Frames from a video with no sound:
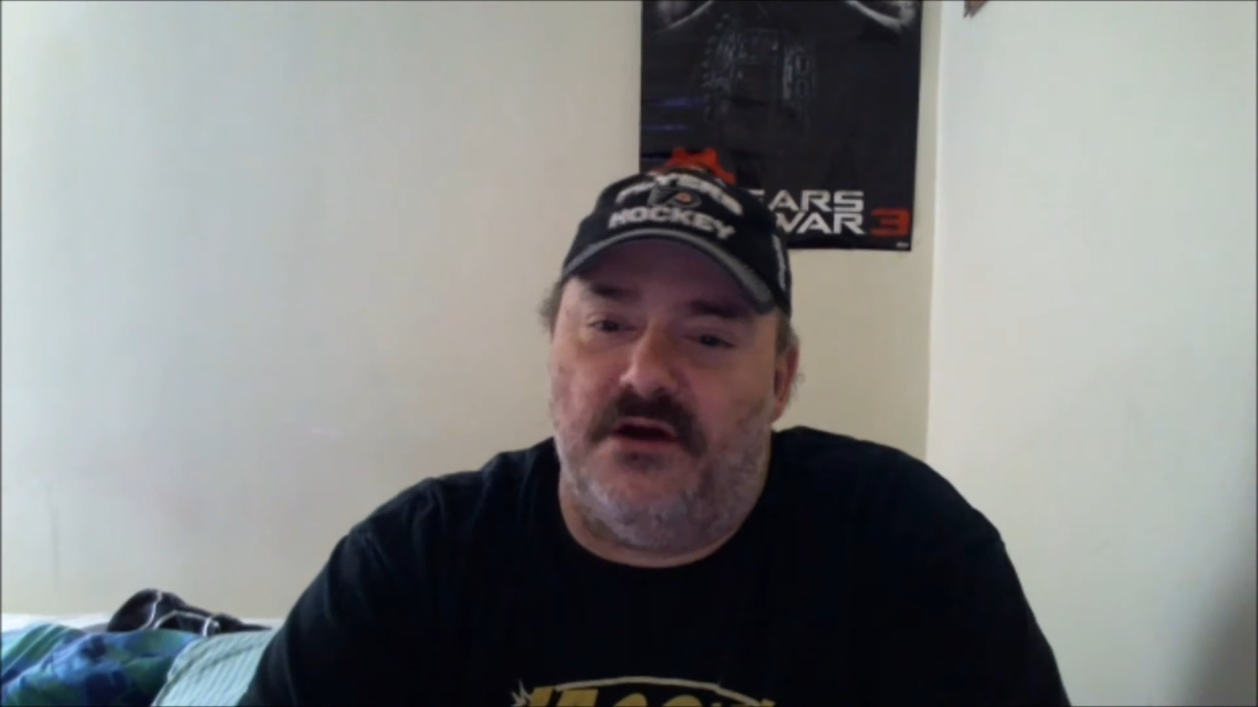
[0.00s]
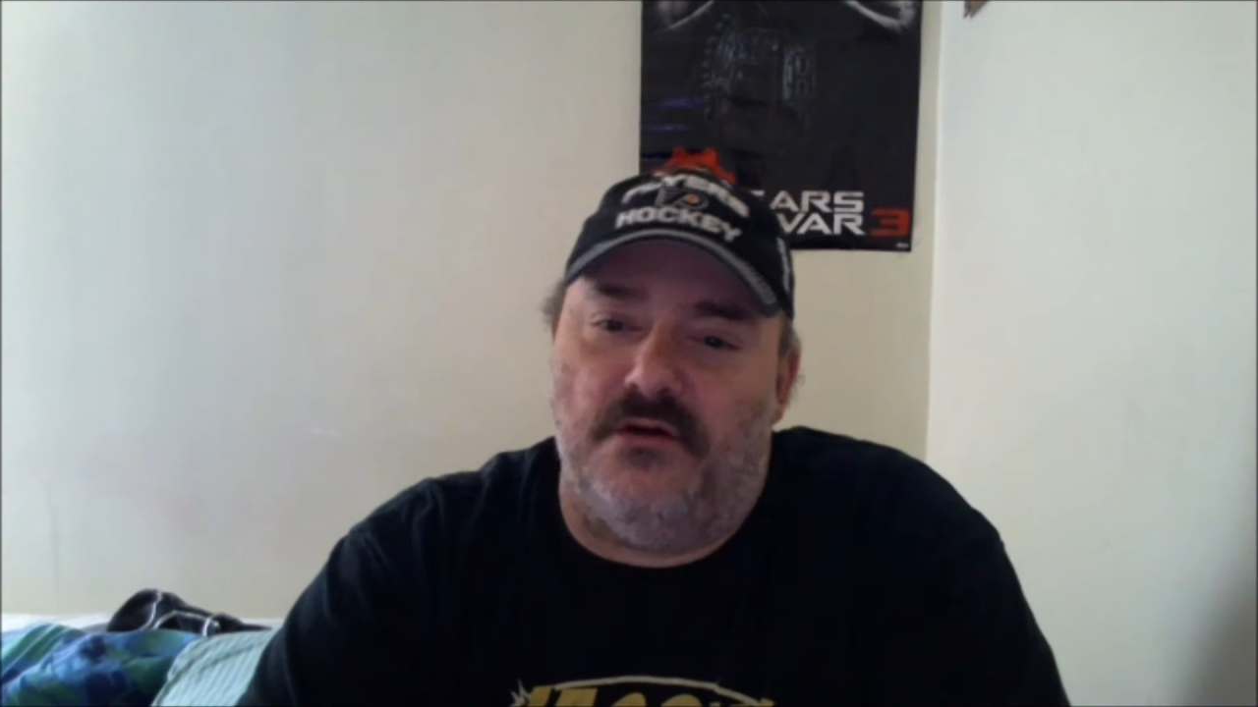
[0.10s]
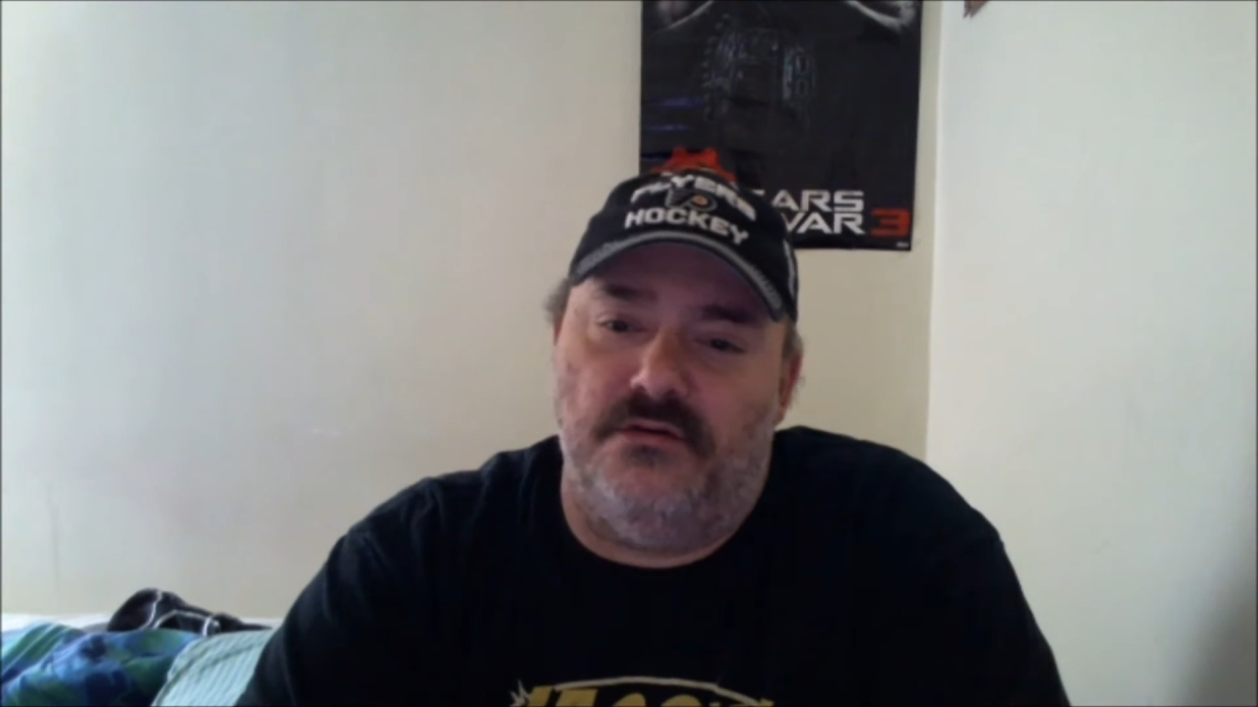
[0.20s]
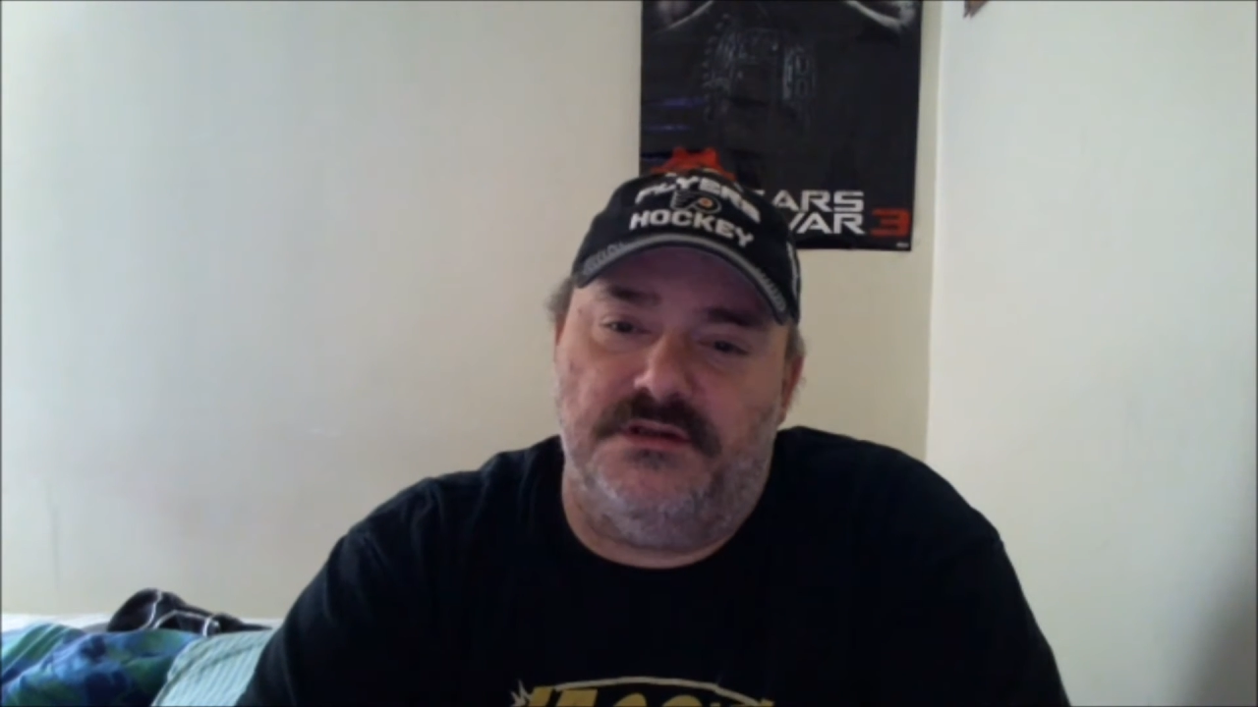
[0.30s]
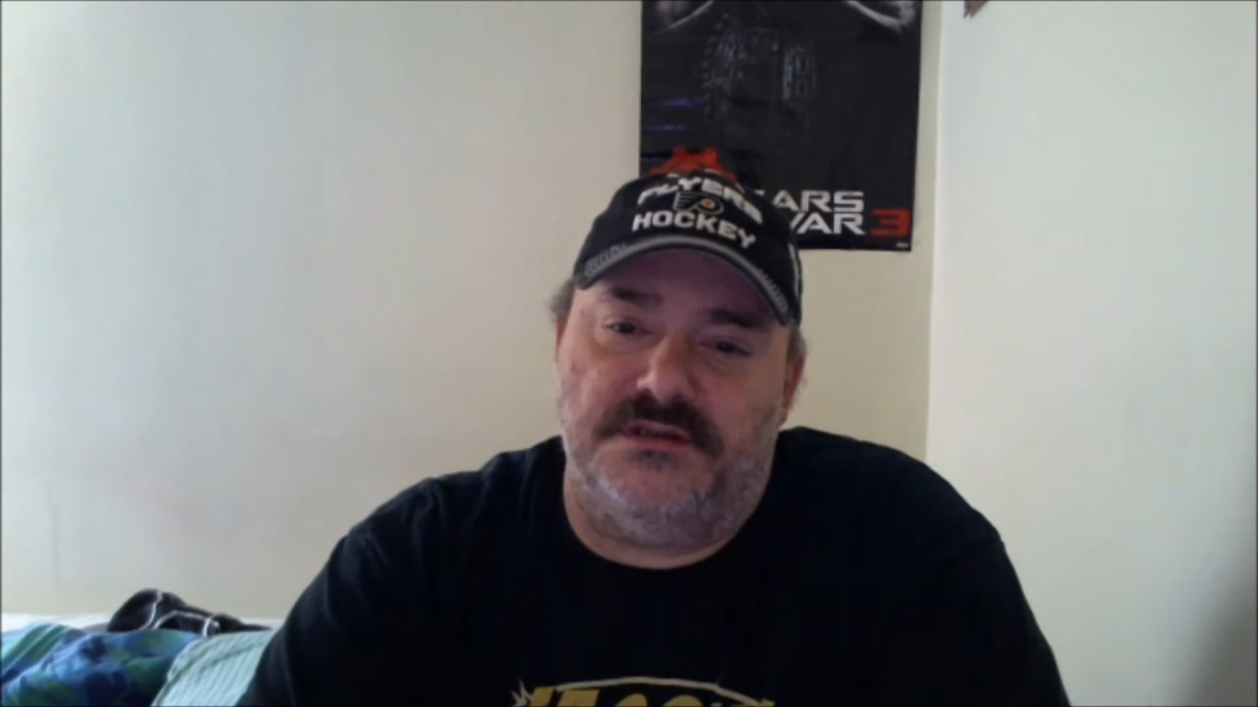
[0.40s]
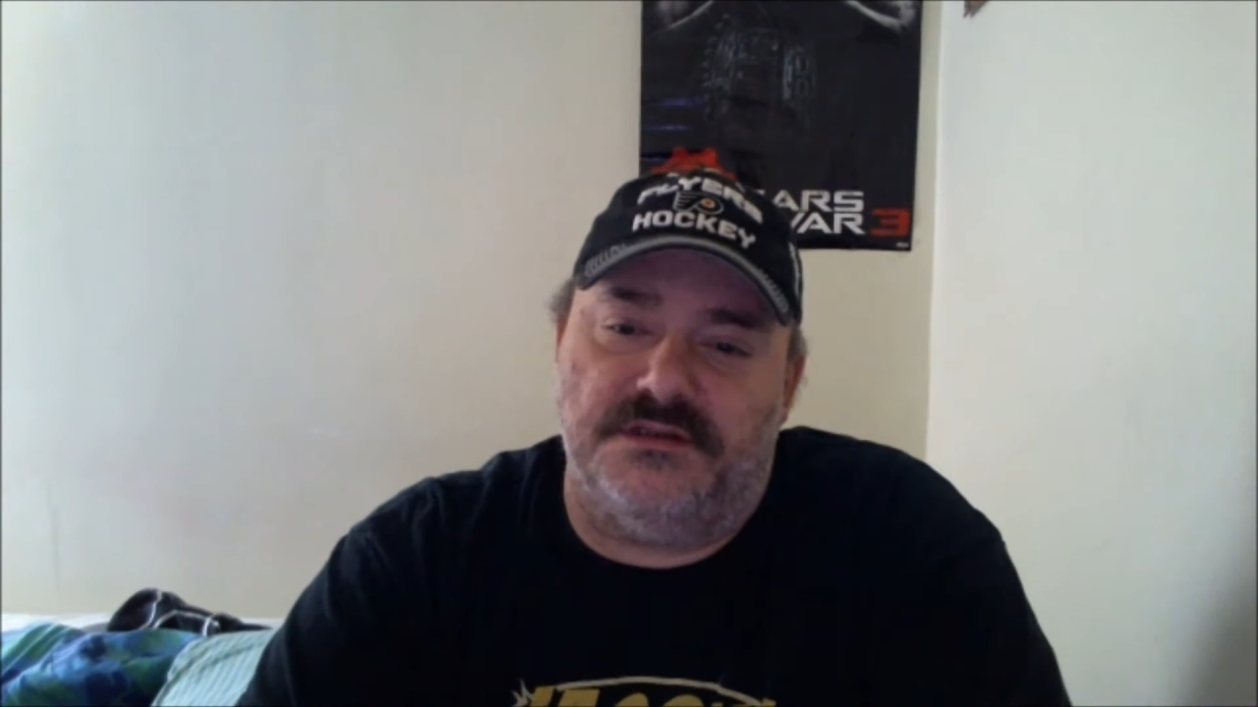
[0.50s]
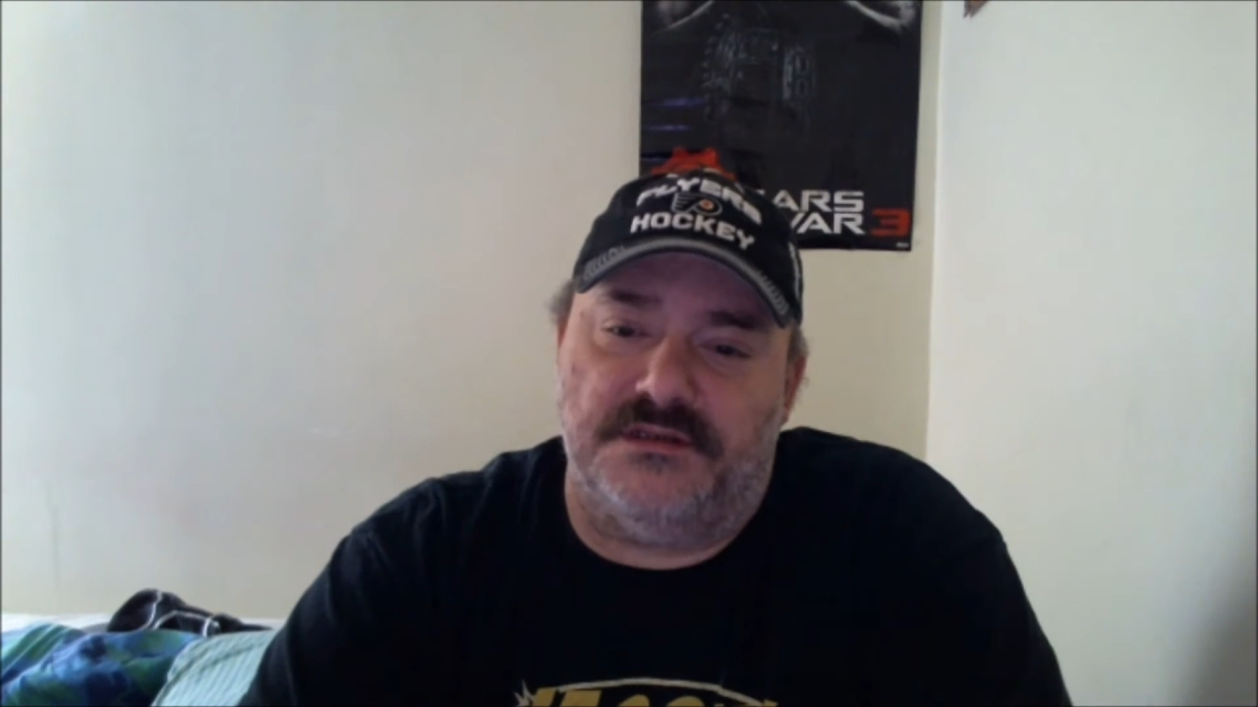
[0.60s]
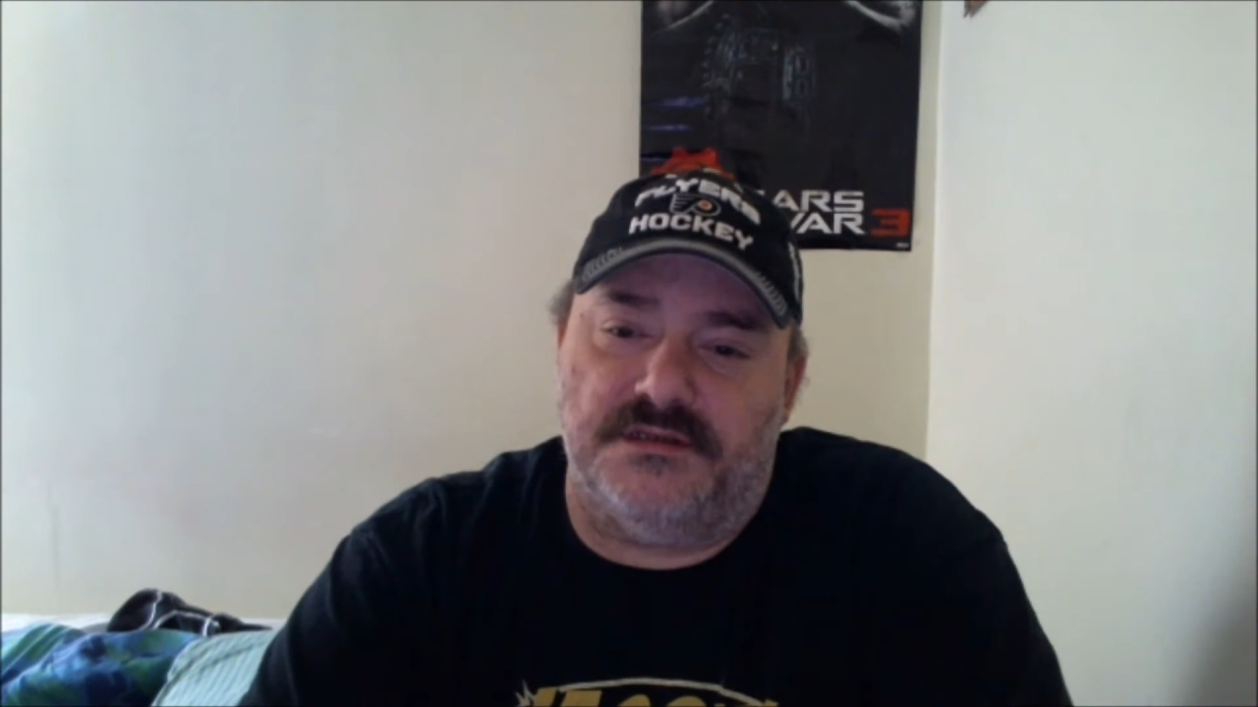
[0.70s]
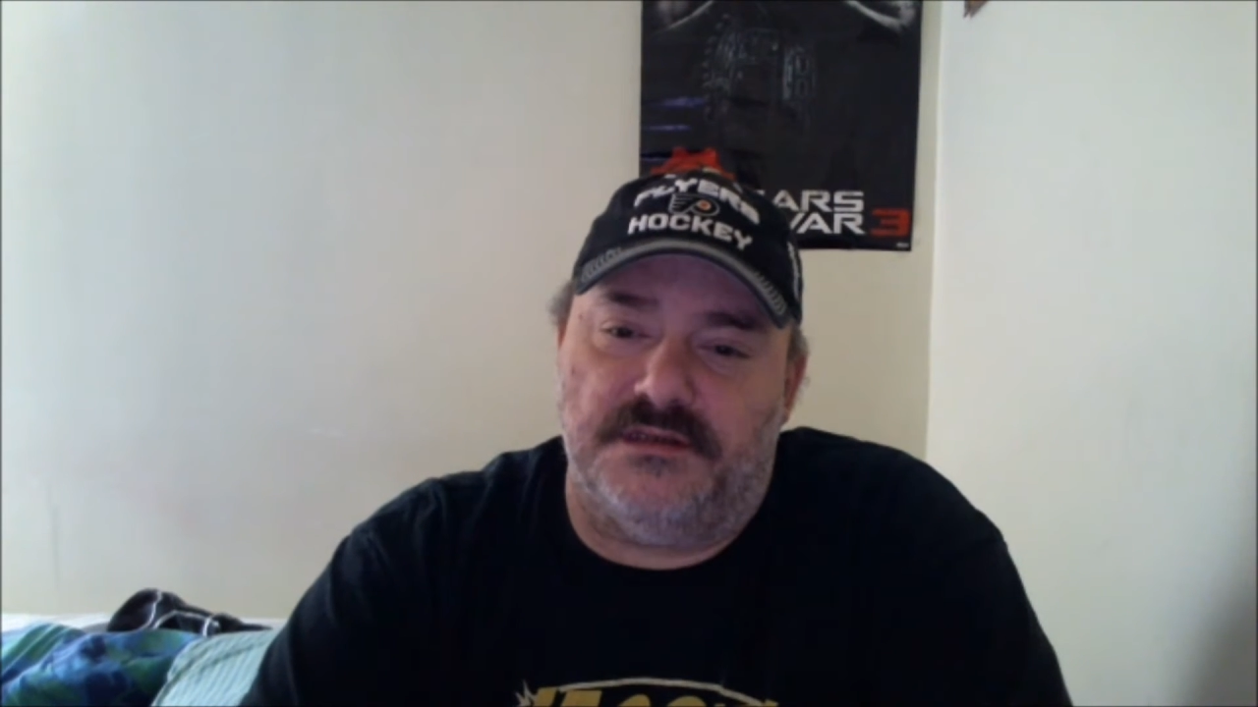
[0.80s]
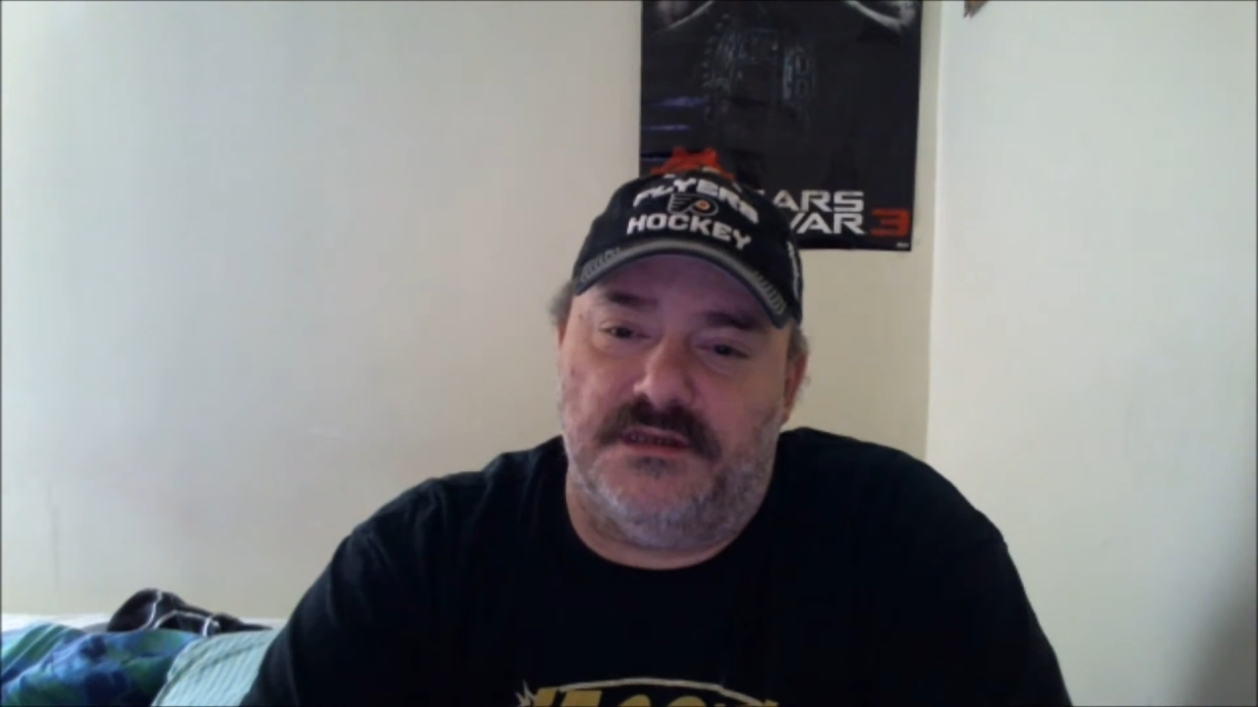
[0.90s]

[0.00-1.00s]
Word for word: Owens,